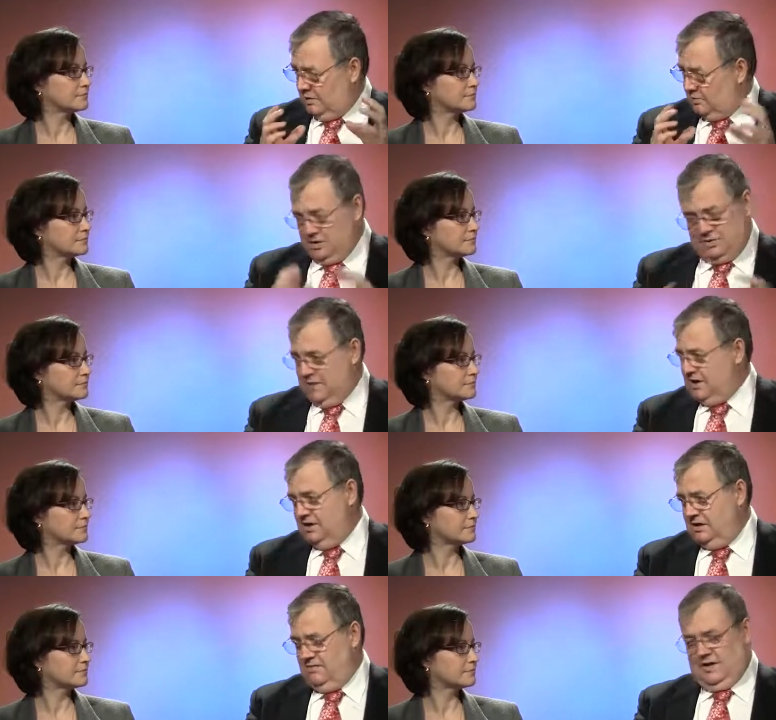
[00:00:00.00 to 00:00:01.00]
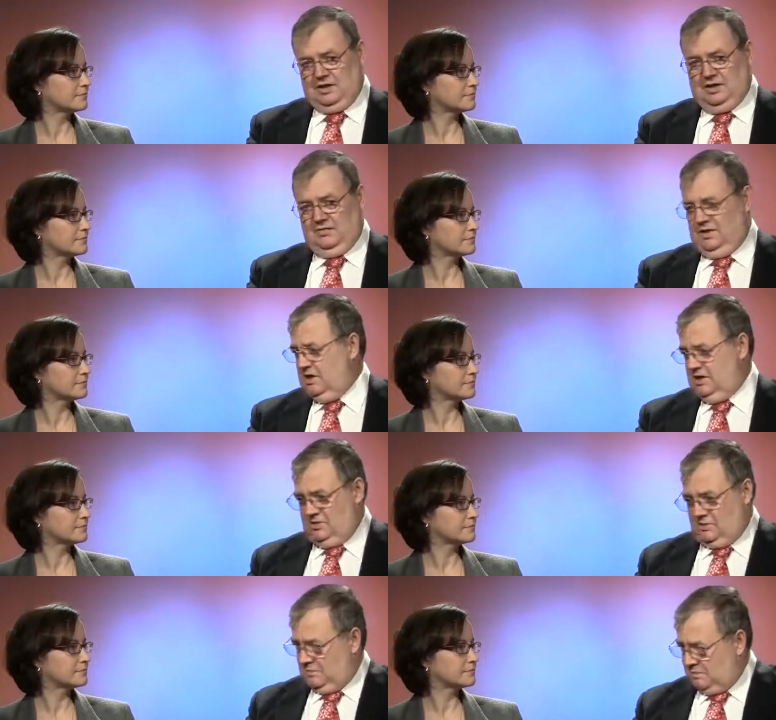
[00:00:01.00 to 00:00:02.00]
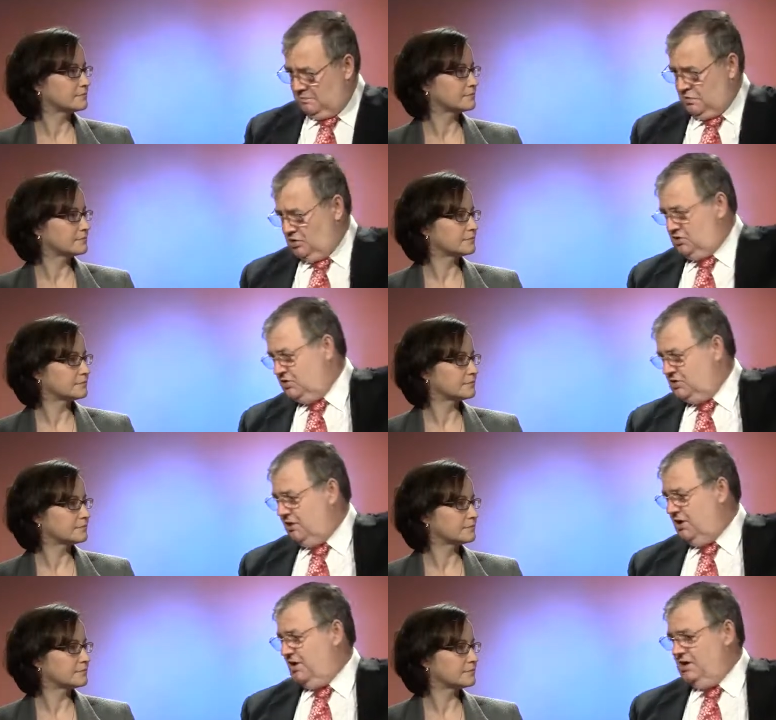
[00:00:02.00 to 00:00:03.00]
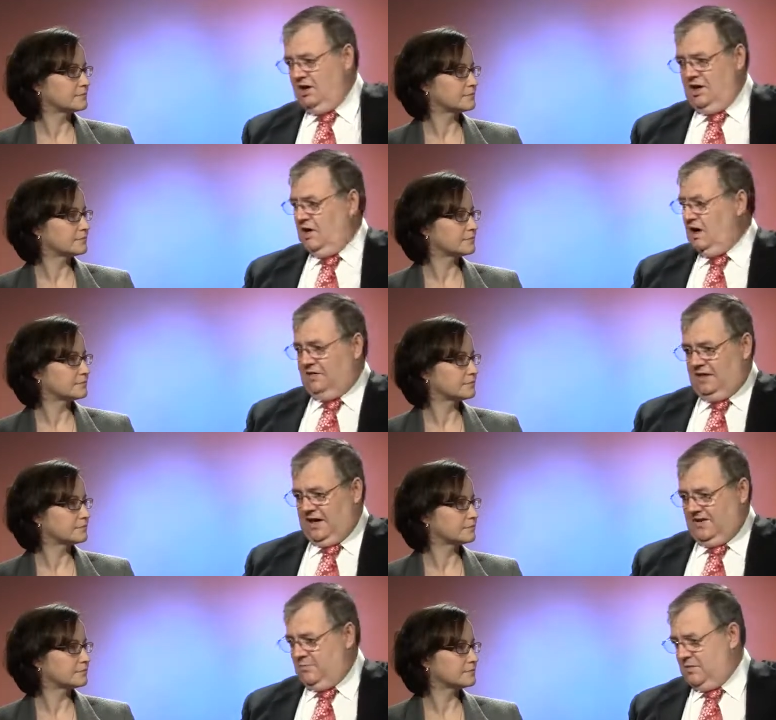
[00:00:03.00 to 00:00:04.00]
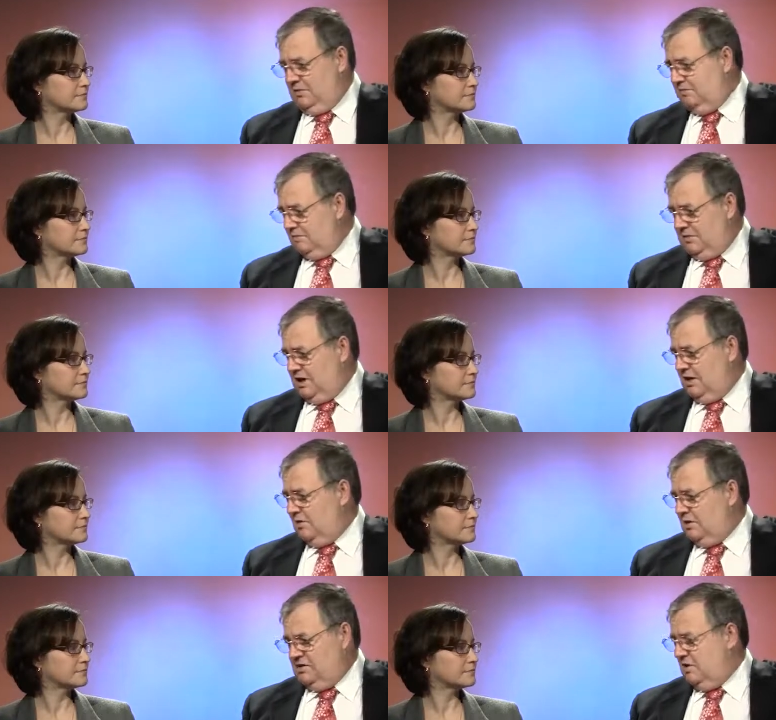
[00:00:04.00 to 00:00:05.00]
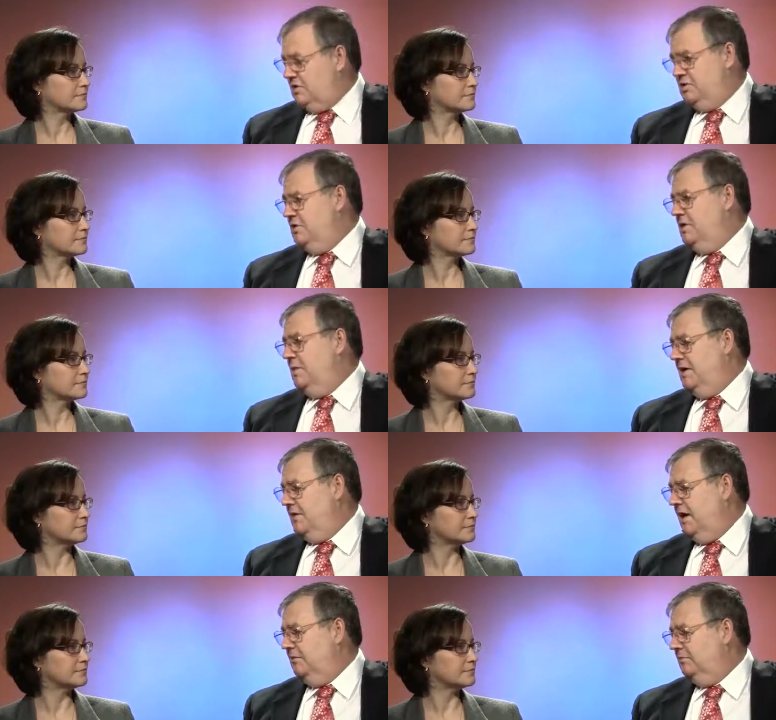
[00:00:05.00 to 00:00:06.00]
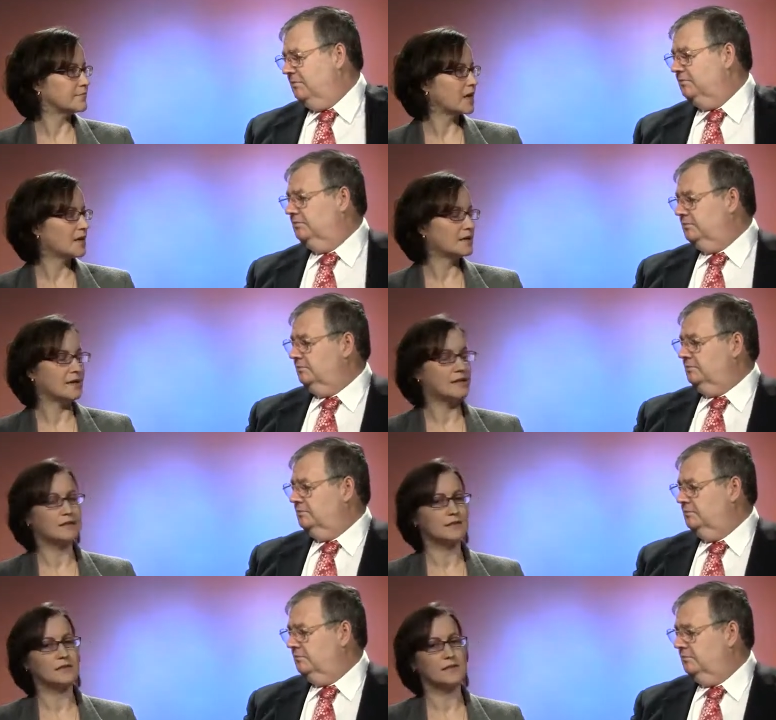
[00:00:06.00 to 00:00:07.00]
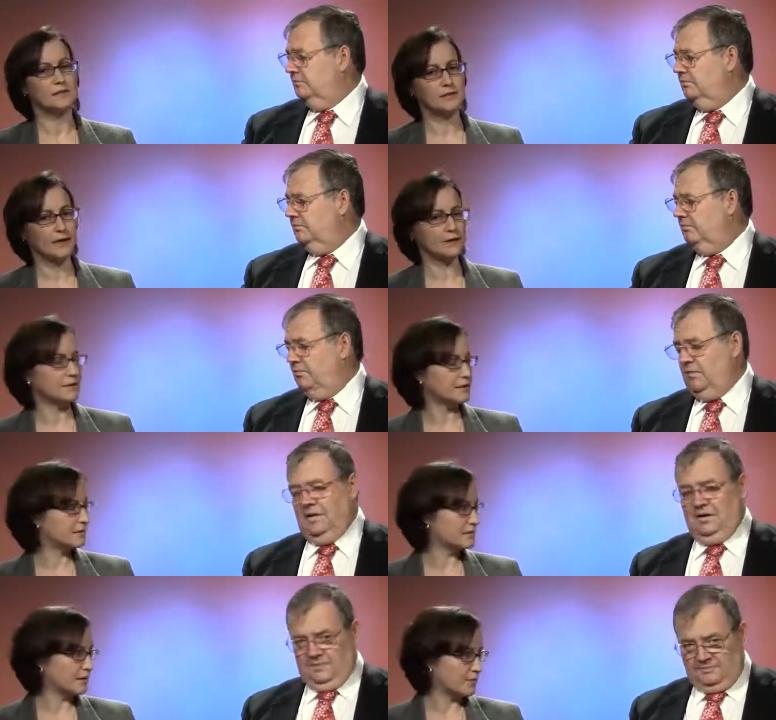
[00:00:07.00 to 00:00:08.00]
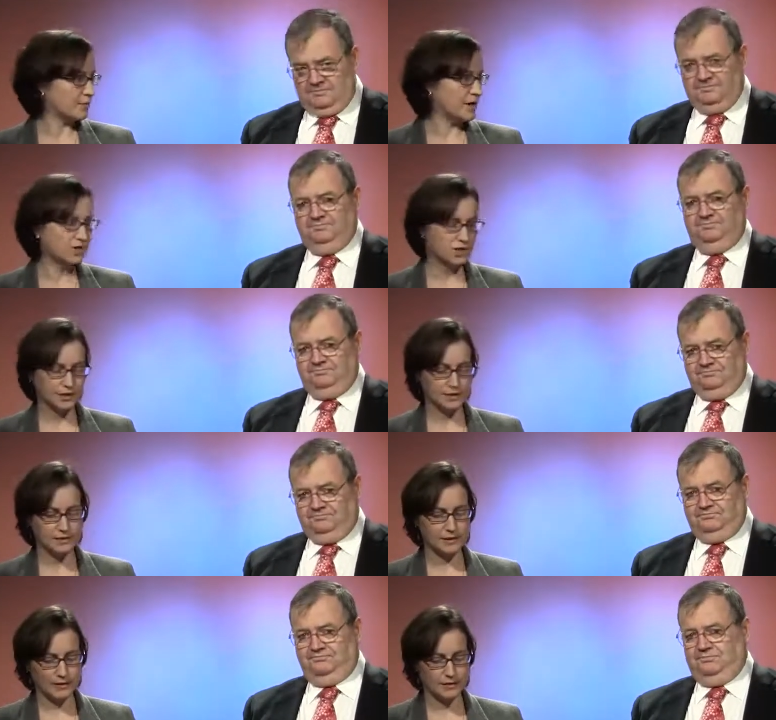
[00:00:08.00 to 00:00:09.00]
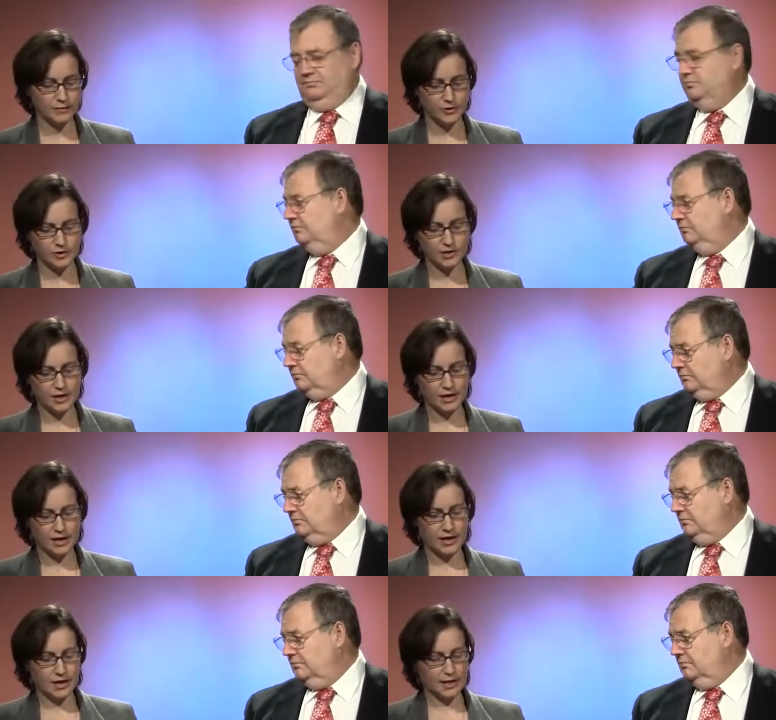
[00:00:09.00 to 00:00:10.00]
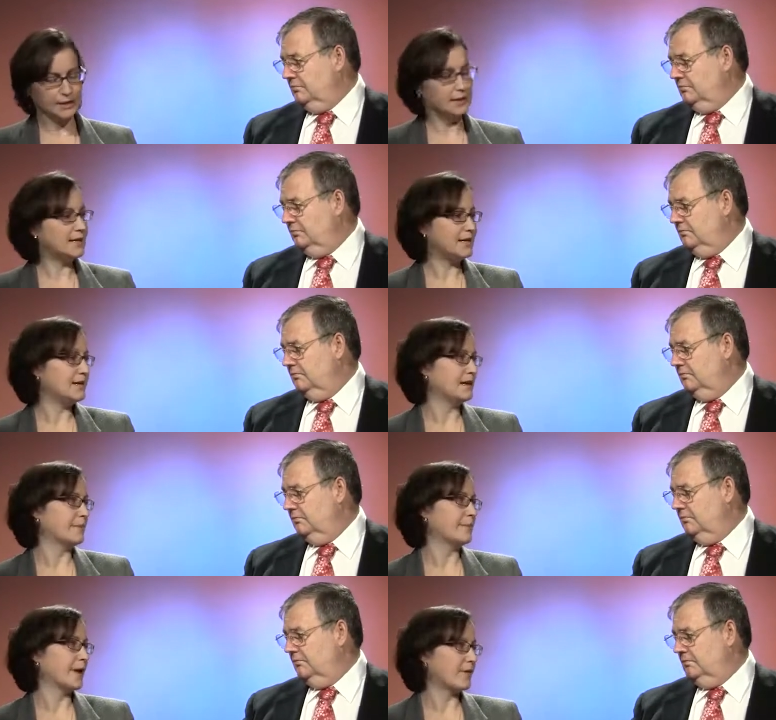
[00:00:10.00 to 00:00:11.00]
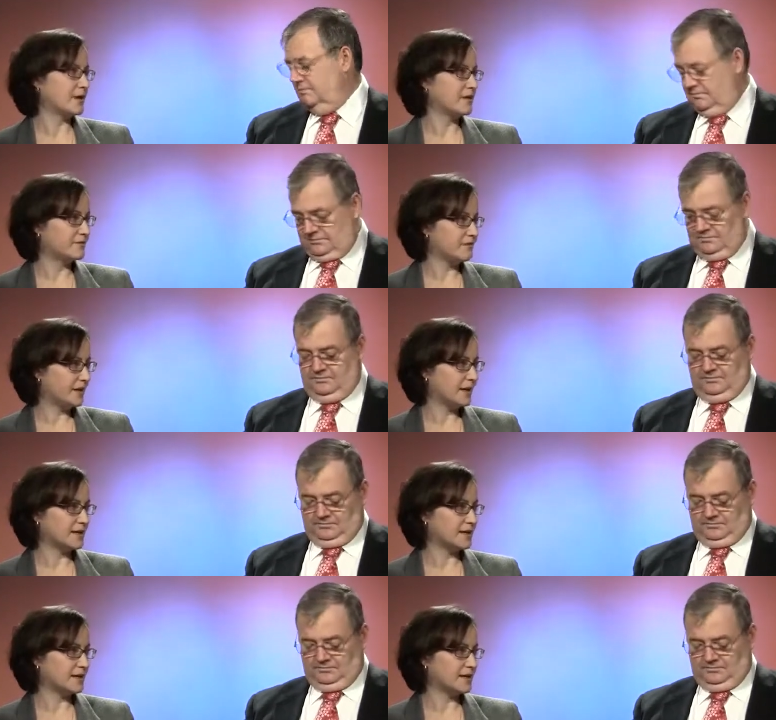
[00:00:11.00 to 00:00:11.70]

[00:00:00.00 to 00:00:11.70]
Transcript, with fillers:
Speaker 1: complete speculative activity is pushed aside, and the government, you know, is not concerned about that.
Speaker 2: Mm. Now, this is exactly this separation is exactly what a leading American figure